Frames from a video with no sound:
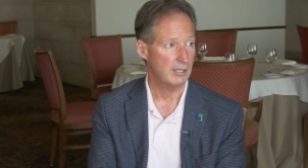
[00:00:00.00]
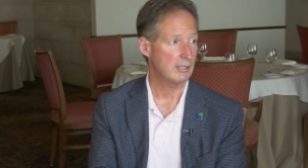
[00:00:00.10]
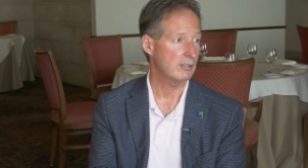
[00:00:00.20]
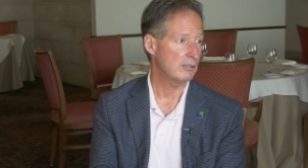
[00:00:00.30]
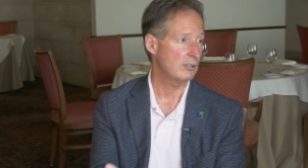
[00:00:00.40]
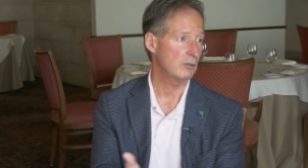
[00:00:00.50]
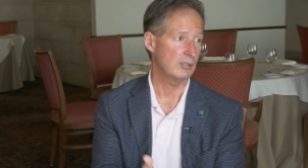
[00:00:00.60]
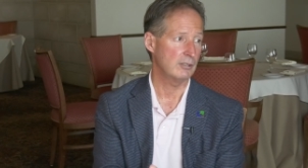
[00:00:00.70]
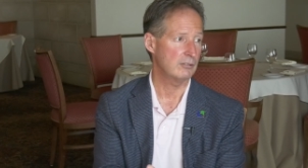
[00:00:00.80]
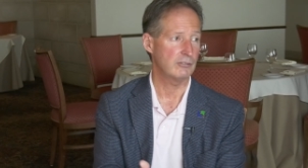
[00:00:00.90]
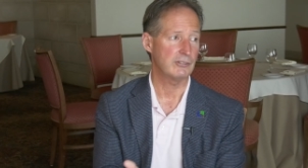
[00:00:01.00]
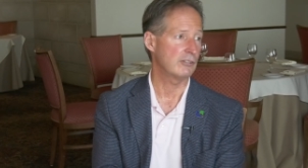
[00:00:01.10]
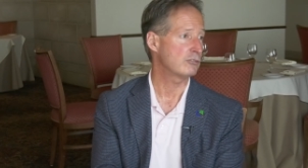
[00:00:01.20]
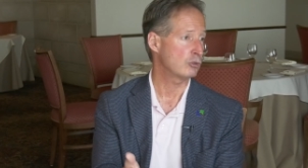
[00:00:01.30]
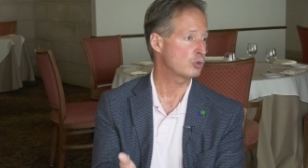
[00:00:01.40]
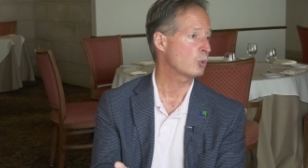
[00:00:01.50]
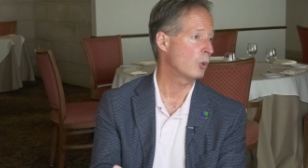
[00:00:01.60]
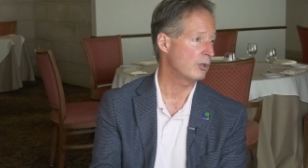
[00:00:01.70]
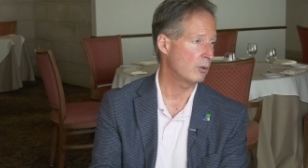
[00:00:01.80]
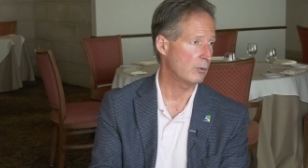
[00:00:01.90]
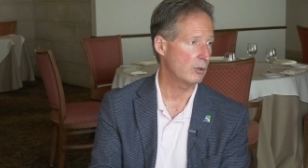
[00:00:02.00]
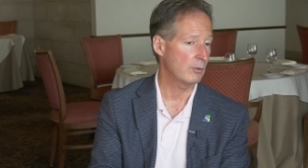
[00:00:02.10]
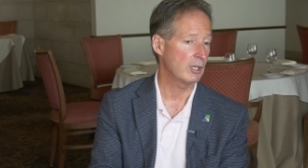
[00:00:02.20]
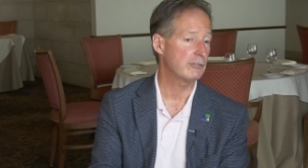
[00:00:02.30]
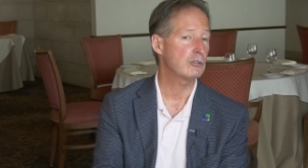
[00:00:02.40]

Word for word: that continually just gets destroyed over and over again.